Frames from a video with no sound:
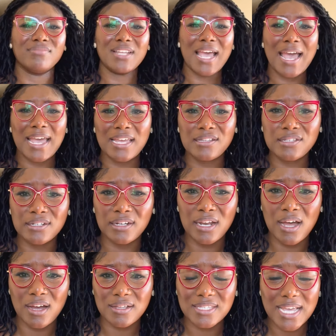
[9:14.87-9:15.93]
I
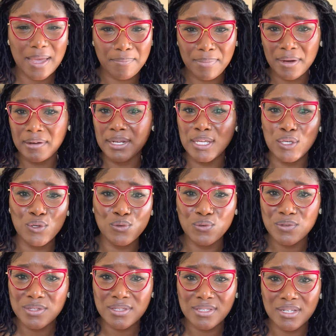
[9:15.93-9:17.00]
interlocked. I barely
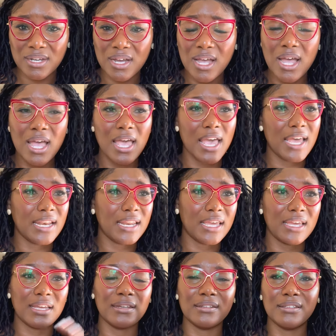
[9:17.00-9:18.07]
used
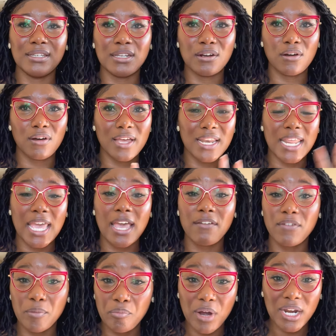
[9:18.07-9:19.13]
any
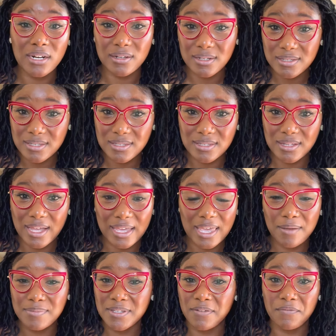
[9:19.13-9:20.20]
heavy products. I
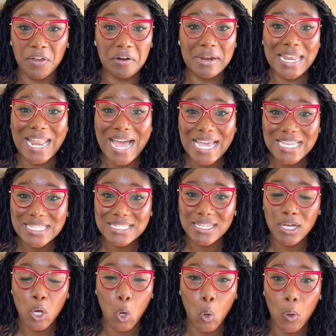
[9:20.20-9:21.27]
kept it very light,
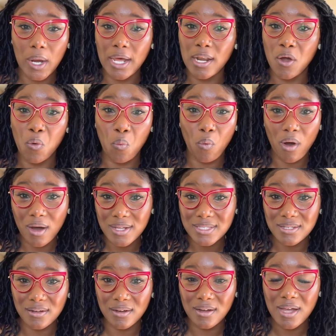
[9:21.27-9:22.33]
oil,
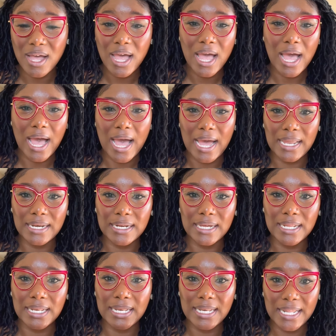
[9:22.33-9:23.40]
water, and
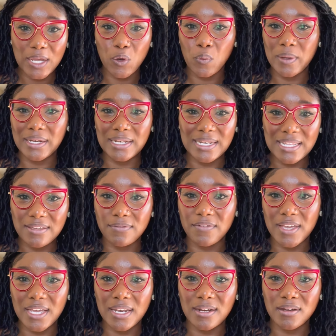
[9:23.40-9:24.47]
liquid
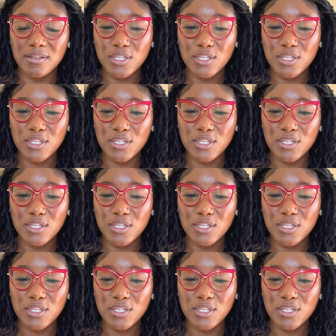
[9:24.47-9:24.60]
leave-in